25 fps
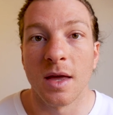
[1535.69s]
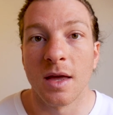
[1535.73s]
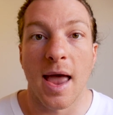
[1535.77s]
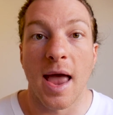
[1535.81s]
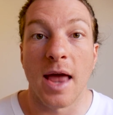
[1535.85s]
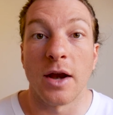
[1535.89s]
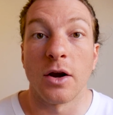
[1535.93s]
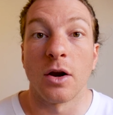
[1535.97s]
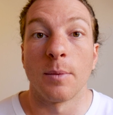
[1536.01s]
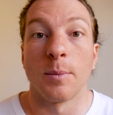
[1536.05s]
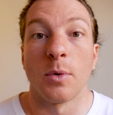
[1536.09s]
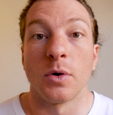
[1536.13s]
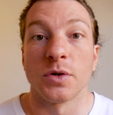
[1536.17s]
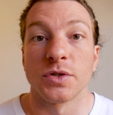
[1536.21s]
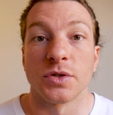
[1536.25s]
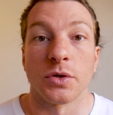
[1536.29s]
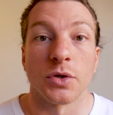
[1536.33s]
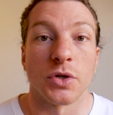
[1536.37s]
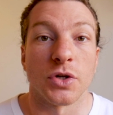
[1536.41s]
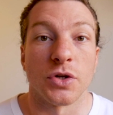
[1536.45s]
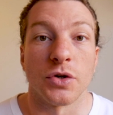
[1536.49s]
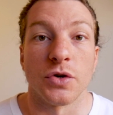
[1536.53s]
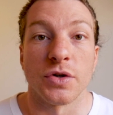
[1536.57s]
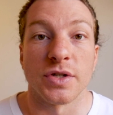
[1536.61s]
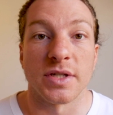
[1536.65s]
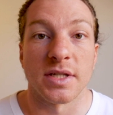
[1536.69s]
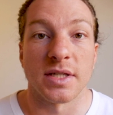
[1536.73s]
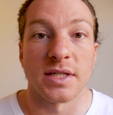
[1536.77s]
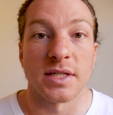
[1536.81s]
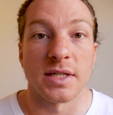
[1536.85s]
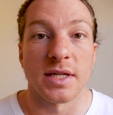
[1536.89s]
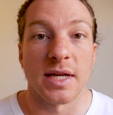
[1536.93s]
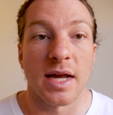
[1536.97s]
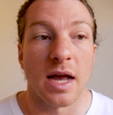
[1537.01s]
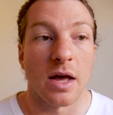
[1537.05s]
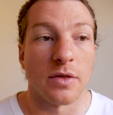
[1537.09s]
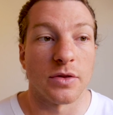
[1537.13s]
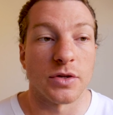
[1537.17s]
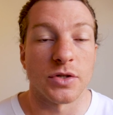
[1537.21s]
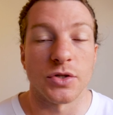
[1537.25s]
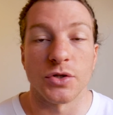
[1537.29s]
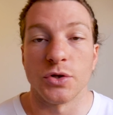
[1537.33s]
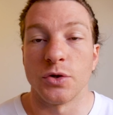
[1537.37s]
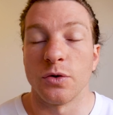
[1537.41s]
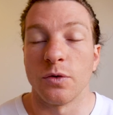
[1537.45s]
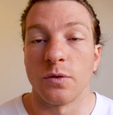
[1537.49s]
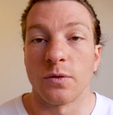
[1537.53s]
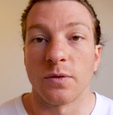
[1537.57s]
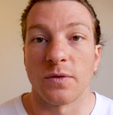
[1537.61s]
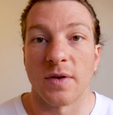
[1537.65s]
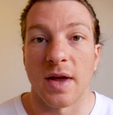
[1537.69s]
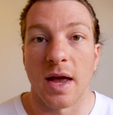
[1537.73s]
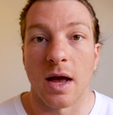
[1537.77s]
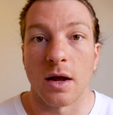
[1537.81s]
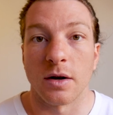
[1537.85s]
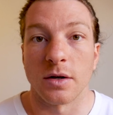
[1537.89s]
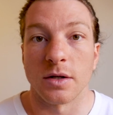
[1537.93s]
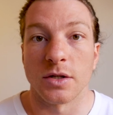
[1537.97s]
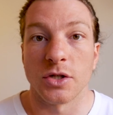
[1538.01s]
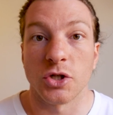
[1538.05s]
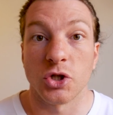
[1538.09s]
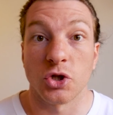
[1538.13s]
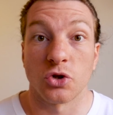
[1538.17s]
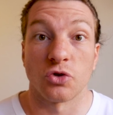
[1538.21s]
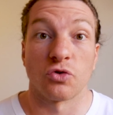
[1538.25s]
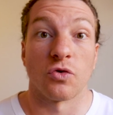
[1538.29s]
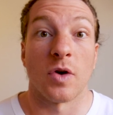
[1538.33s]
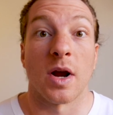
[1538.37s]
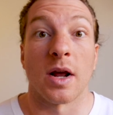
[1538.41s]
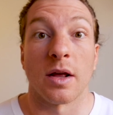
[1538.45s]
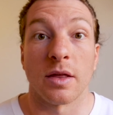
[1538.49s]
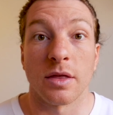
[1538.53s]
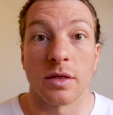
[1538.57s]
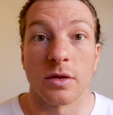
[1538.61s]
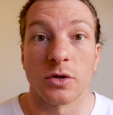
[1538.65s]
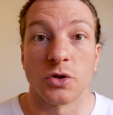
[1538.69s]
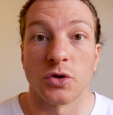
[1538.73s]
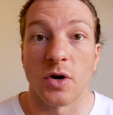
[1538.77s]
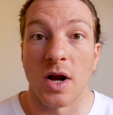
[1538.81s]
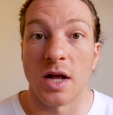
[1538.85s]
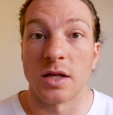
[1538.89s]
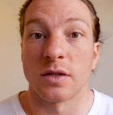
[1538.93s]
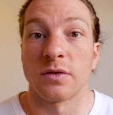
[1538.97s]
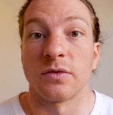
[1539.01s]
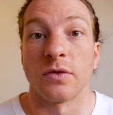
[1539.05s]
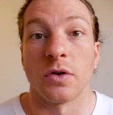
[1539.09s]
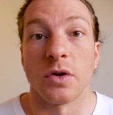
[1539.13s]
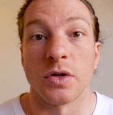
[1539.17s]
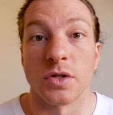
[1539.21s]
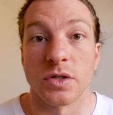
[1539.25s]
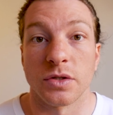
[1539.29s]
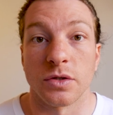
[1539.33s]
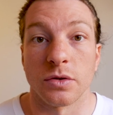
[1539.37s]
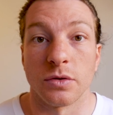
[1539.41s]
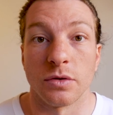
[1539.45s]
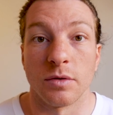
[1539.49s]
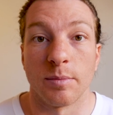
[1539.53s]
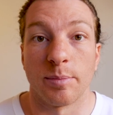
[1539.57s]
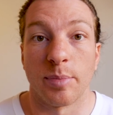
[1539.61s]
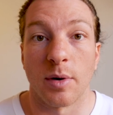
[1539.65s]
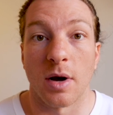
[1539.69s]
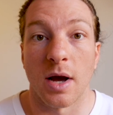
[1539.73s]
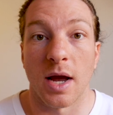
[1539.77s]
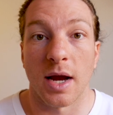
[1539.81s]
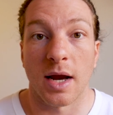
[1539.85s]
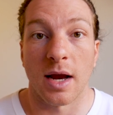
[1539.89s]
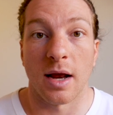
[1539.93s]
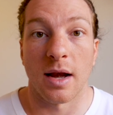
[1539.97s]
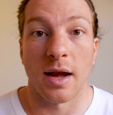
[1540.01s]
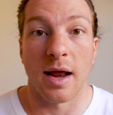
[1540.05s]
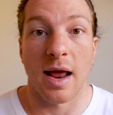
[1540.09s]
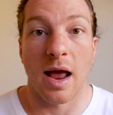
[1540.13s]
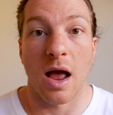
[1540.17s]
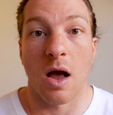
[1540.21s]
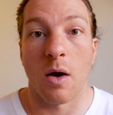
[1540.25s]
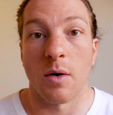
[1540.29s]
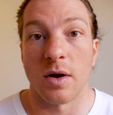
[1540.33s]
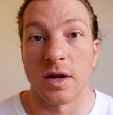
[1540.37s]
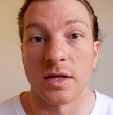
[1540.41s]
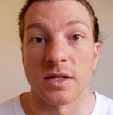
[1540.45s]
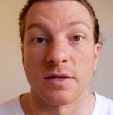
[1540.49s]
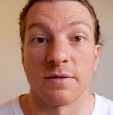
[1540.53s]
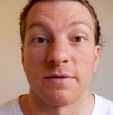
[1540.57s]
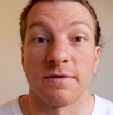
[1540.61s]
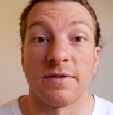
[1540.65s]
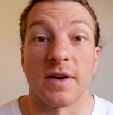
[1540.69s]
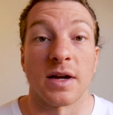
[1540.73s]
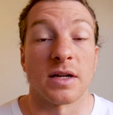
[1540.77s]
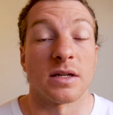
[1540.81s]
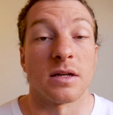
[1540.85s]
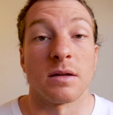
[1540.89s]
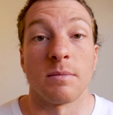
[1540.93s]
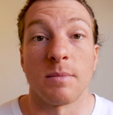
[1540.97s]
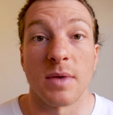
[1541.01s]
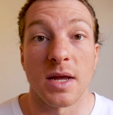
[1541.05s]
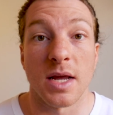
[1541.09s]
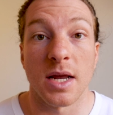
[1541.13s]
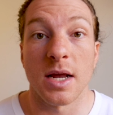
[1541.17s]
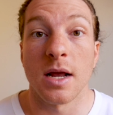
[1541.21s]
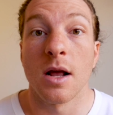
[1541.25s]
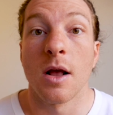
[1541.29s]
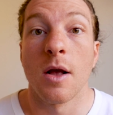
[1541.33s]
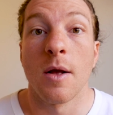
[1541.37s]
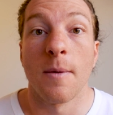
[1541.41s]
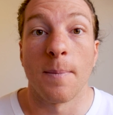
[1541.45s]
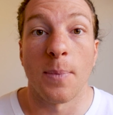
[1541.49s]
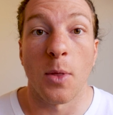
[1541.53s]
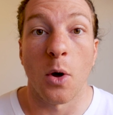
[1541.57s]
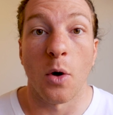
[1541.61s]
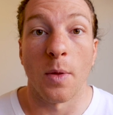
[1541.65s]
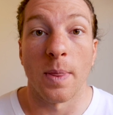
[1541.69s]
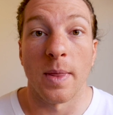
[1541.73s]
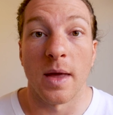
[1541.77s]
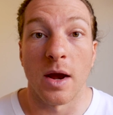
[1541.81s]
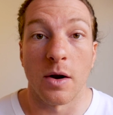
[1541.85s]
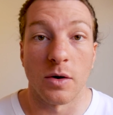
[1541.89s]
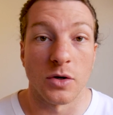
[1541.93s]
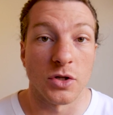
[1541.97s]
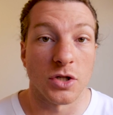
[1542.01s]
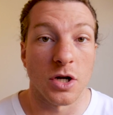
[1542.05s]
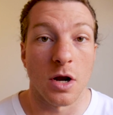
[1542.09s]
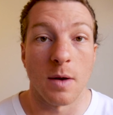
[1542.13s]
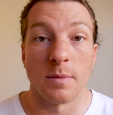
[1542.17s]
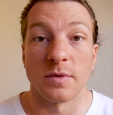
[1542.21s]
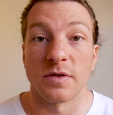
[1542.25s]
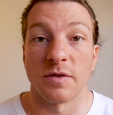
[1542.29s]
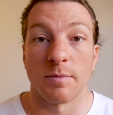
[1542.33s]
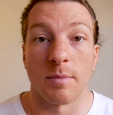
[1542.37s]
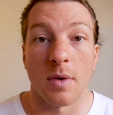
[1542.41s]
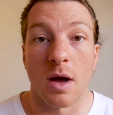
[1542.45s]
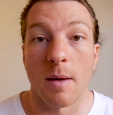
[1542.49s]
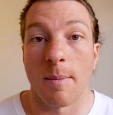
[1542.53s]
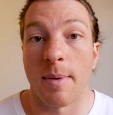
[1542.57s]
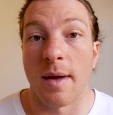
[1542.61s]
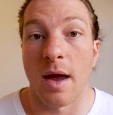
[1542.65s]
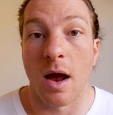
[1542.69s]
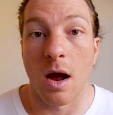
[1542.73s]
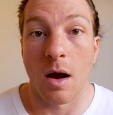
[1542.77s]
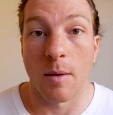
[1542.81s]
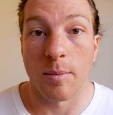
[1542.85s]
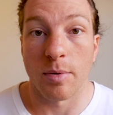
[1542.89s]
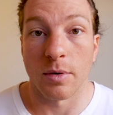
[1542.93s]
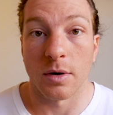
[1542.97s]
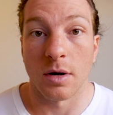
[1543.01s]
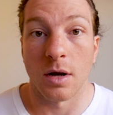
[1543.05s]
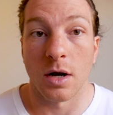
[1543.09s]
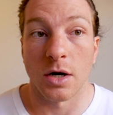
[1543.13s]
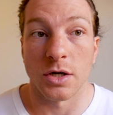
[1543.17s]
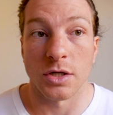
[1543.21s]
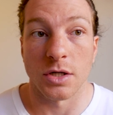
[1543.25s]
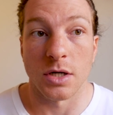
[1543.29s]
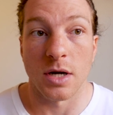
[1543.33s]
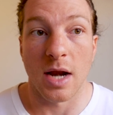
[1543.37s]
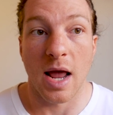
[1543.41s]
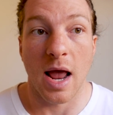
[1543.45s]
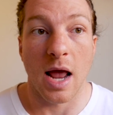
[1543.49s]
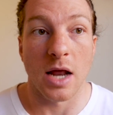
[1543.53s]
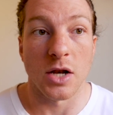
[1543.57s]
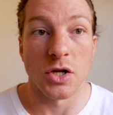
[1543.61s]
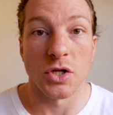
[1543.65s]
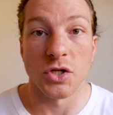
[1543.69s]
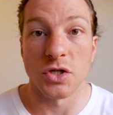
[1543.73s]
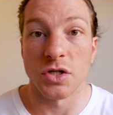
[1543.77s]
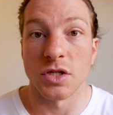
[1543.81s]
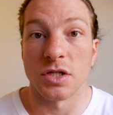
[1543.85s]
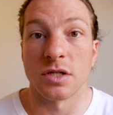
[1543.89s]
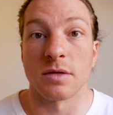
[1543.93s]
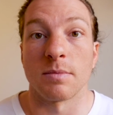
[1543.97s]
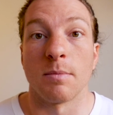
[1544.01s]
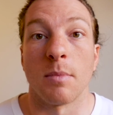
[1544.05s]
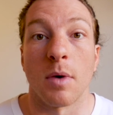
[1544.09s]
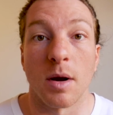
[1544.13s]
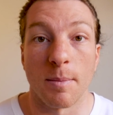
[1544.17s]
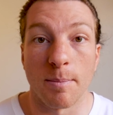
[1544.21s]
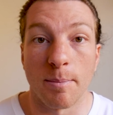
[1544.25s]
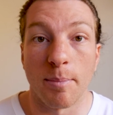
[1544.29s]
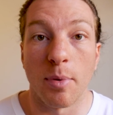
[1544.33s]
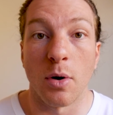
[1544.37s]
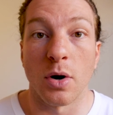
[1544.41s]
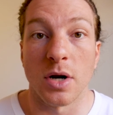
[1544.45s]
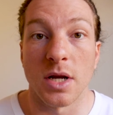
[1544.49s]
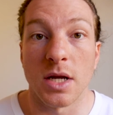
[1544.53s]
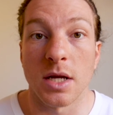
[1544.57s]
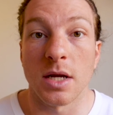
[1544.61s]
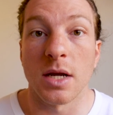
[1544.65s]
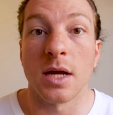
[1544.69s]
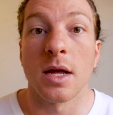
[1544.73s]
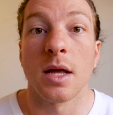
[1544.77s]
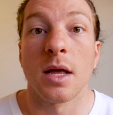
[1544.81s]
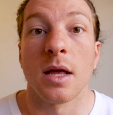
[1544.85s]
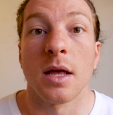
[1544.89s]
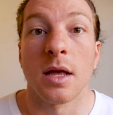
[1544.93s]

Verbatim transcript: And I'm also curious to see how this newfound strength transfers to the bike and how it has affected me on there in terms of my power production and just my body